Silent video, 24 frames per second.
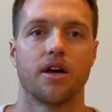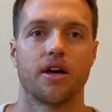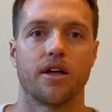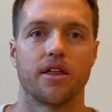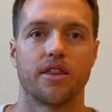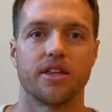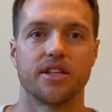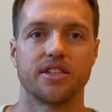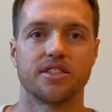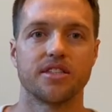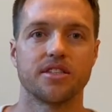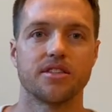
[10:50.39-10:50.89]

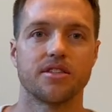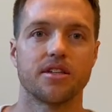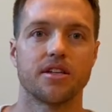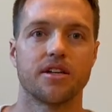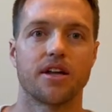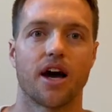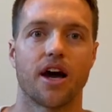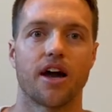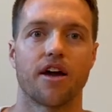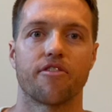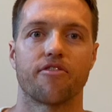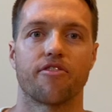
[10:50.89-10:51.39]
This is the
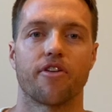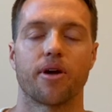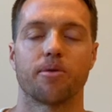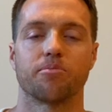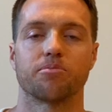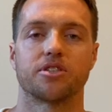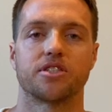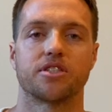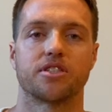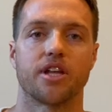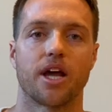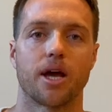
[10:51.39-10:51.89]
diaphragm
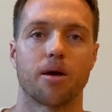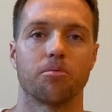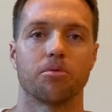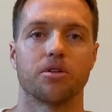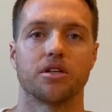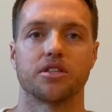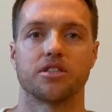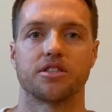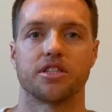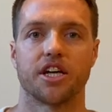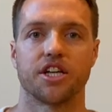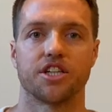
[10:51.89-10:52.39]

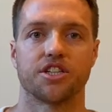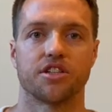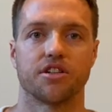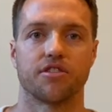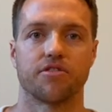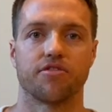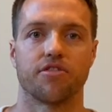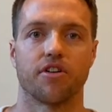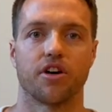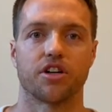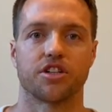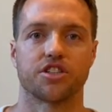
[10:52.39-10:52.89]
stabilization
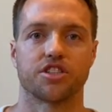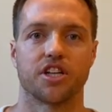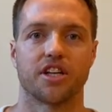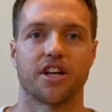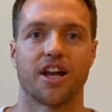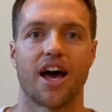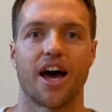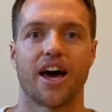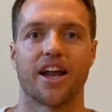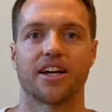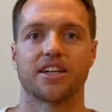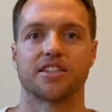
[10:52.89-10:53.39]
function
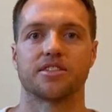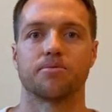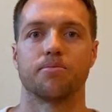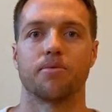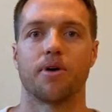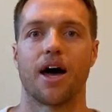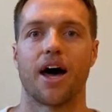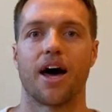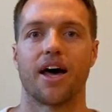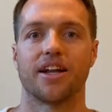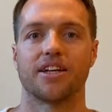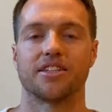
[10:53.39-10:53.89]

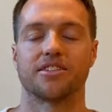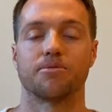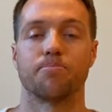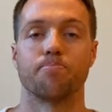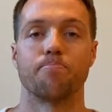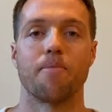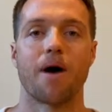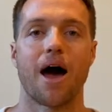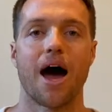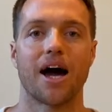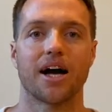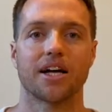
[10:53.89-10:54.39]
at its
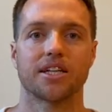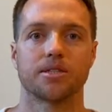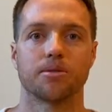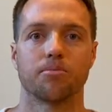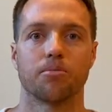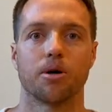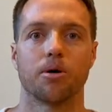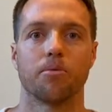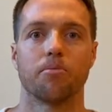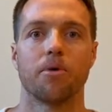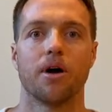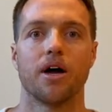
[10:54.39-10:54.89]

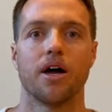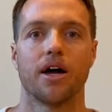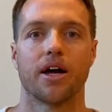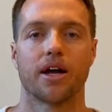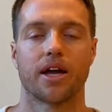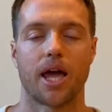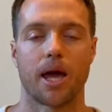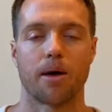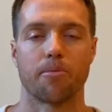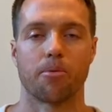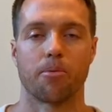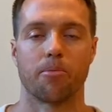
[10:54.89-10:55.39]
maximum
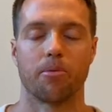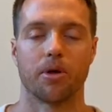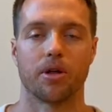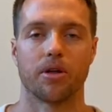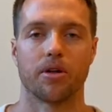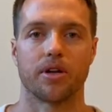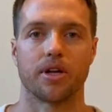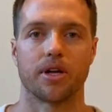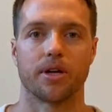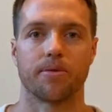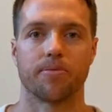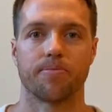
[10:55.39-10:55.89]
capability.